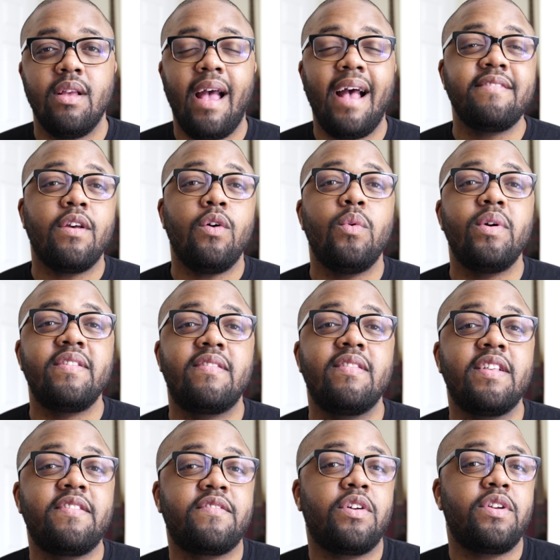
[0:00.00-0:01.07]
As always,
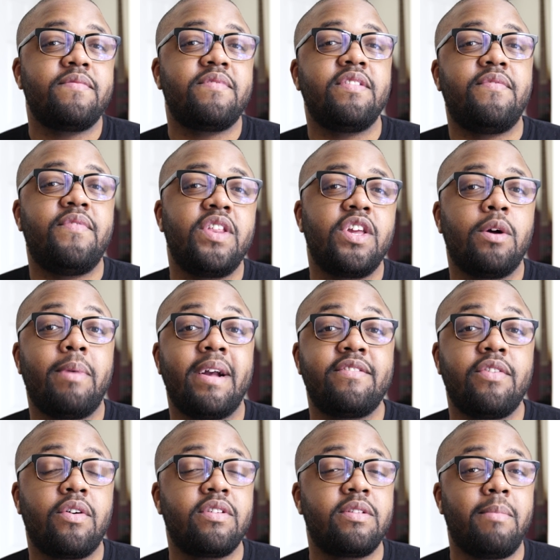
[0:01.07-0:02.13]
let's start off this video by
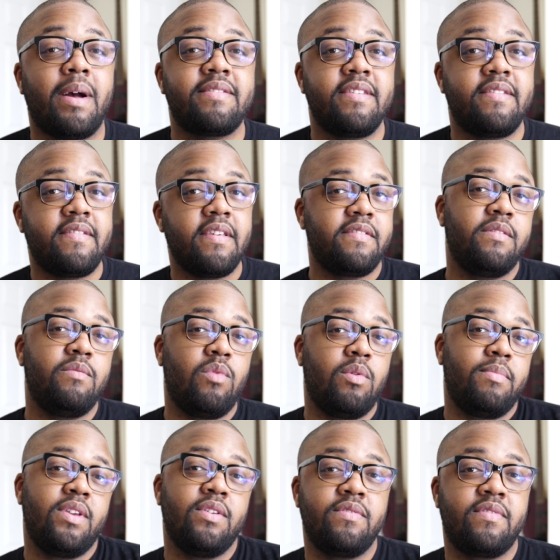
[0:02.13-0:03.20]
talking about the system
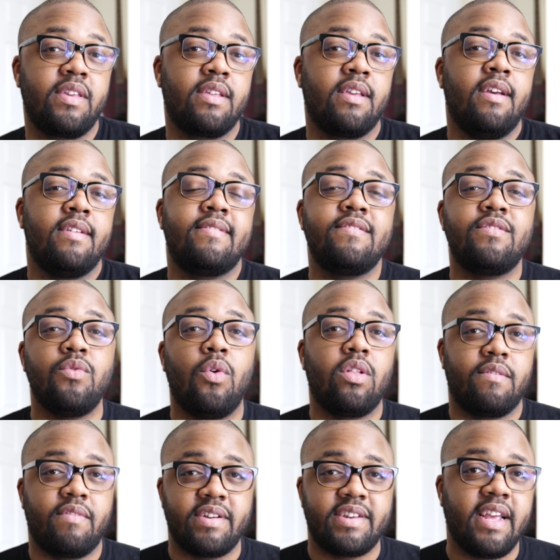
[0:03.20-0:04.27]
we'll be using to do all of our